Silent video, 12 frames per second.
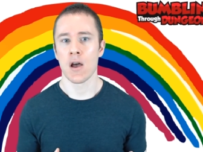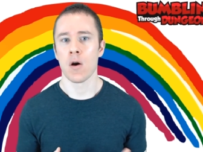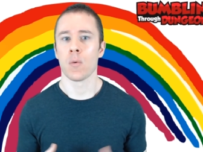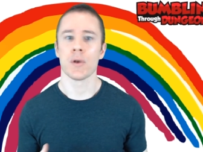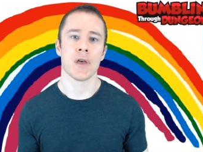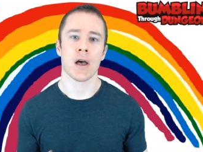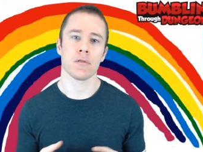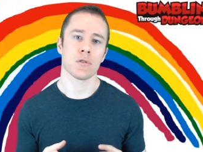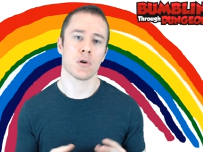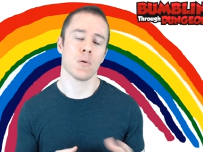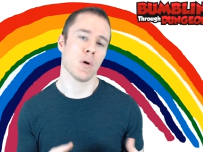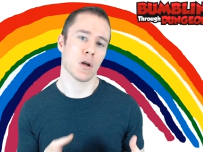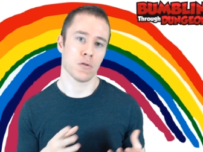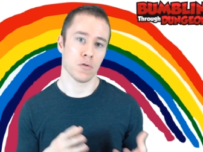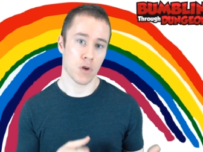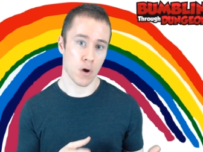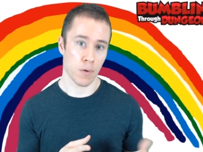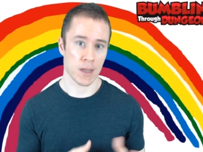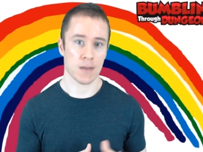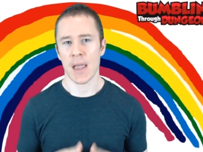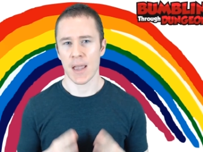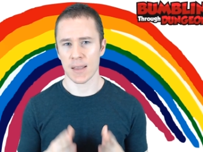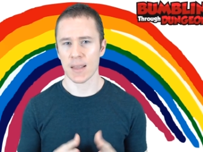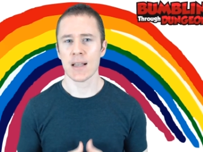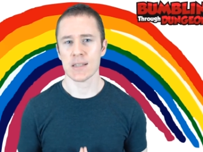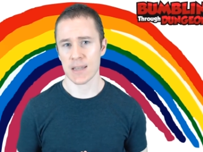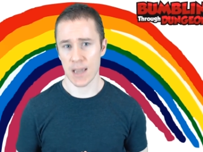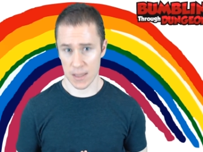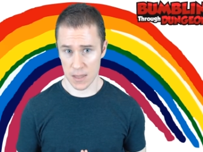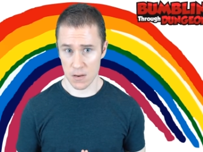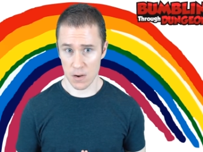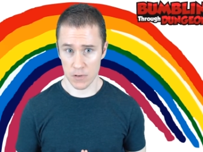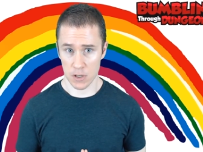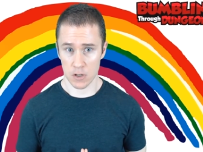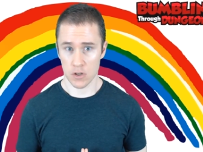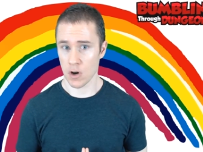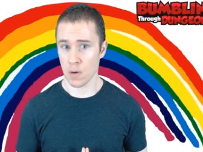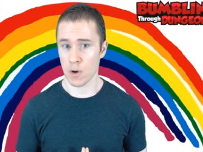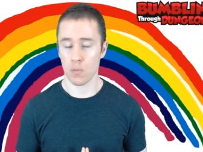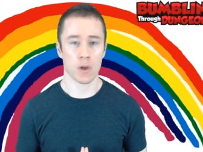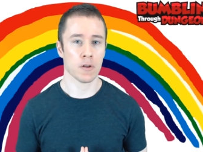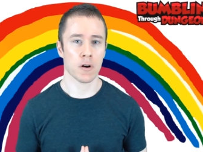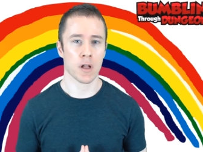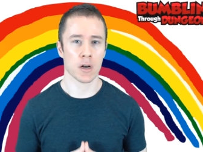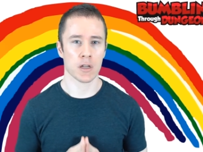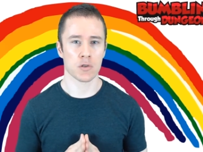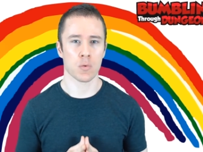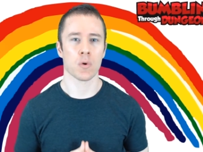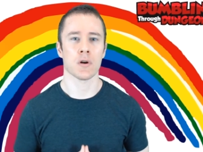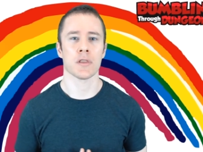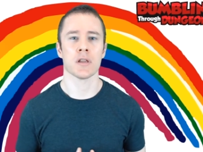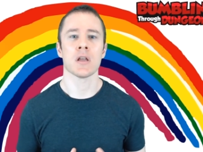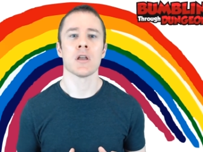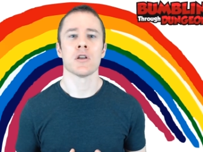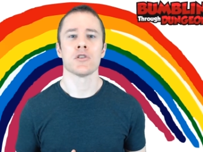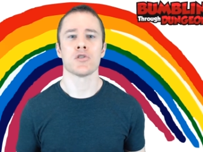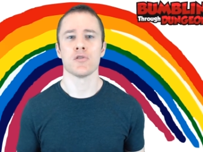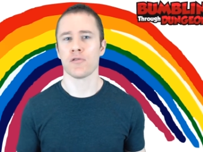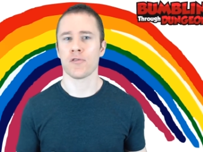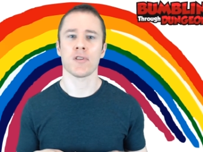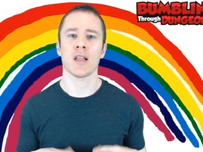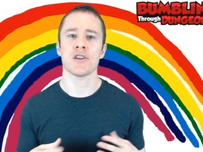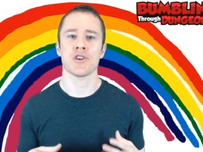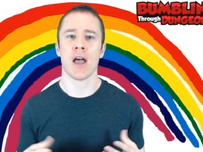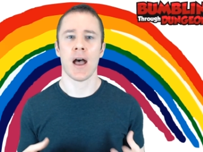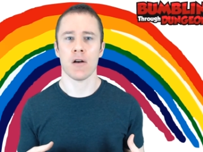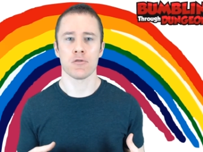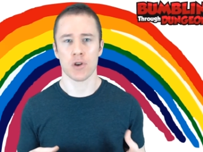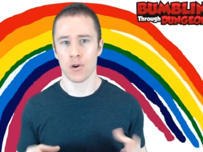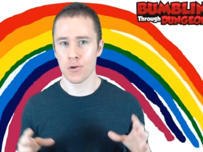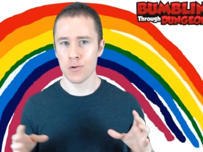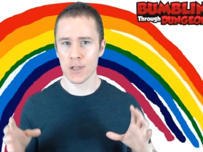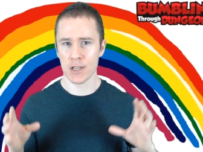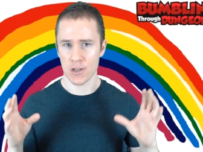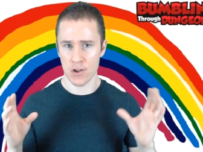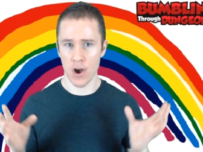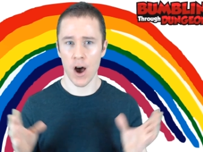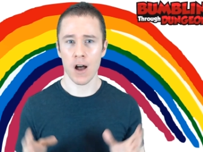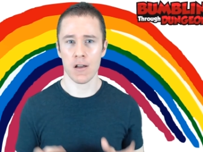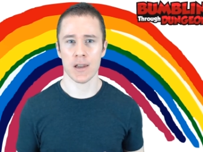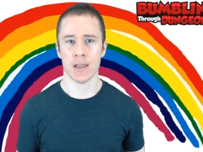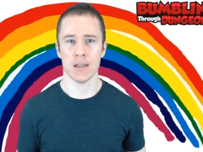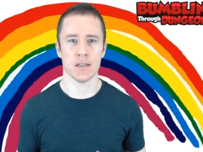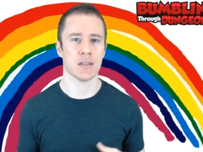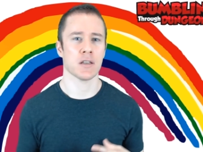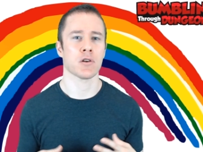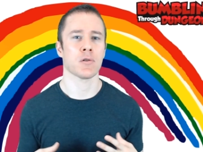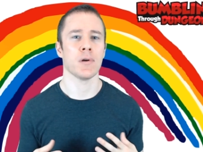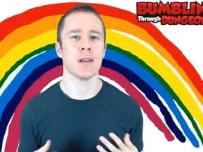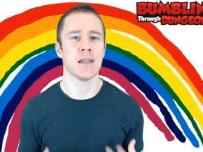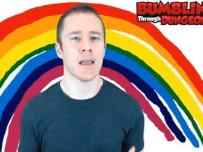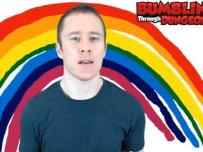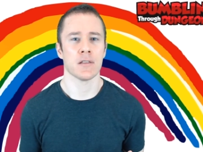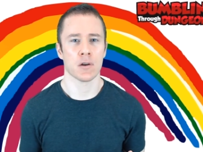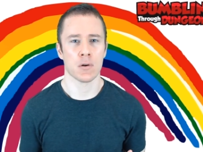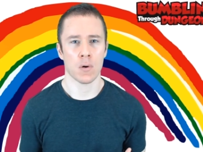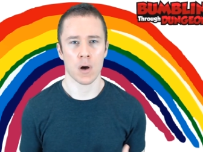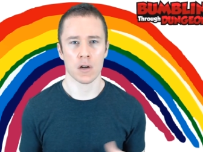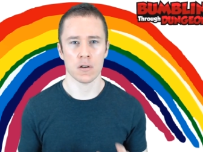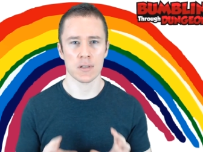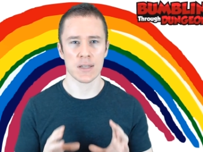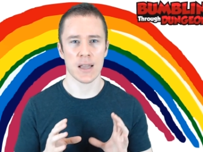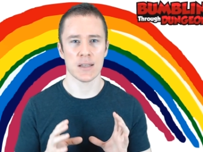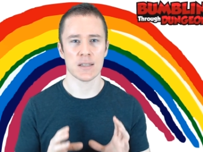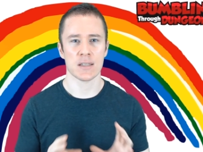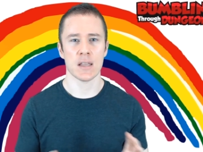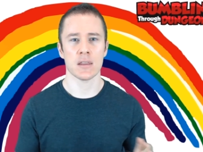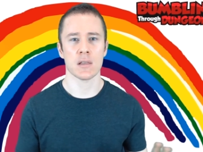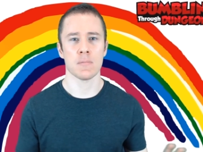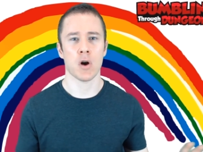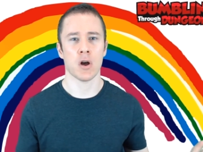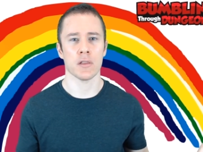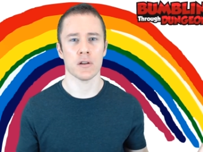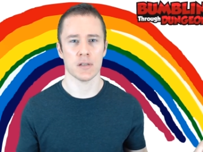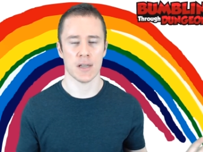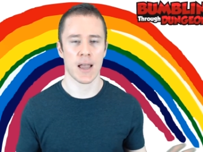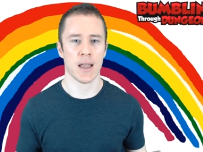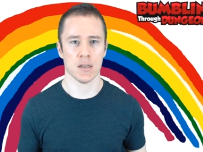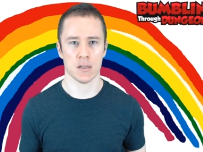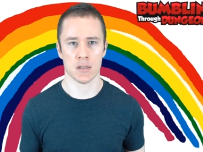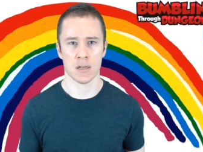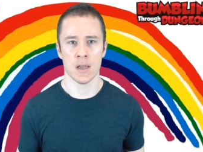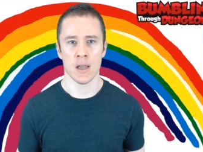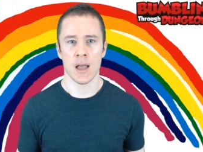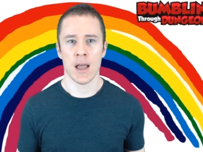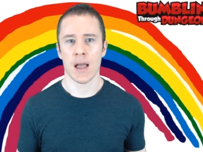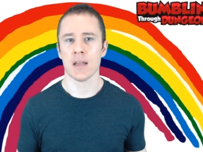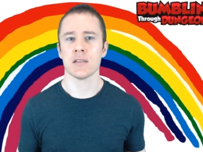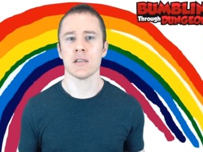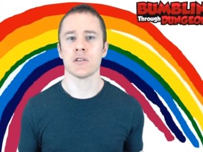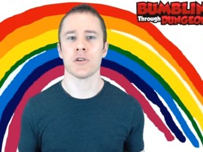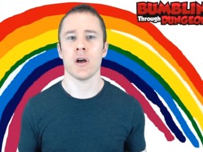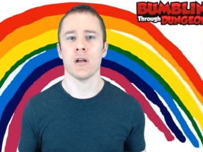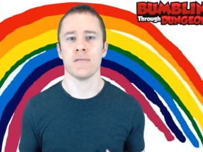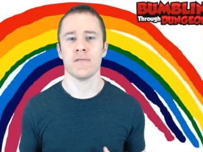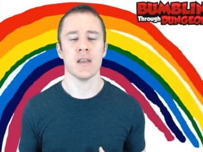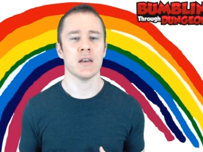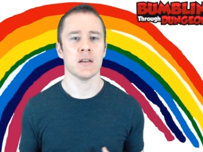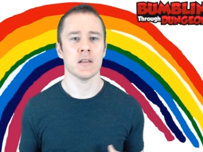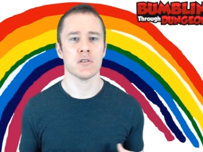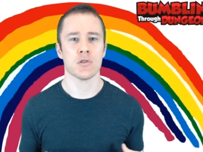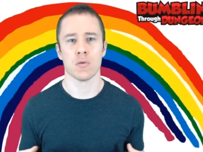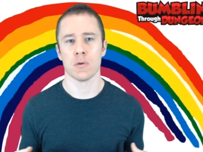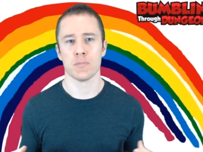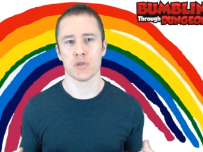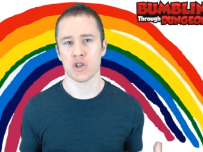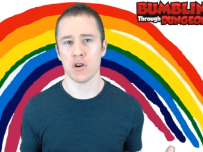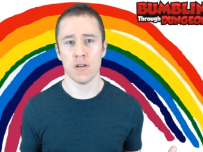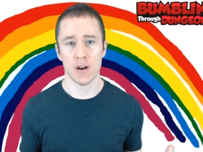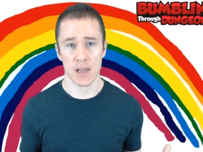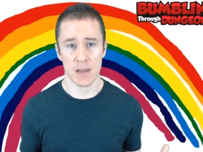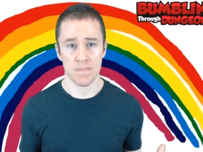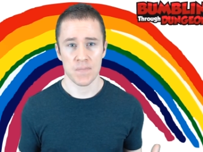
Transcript: without the Couatl knowing it. And lastly, I think you have to determine whether or not it's worth it to flesh out who this god is that created the Couatls and sent them on their tasks. Has this god faded into obscurity?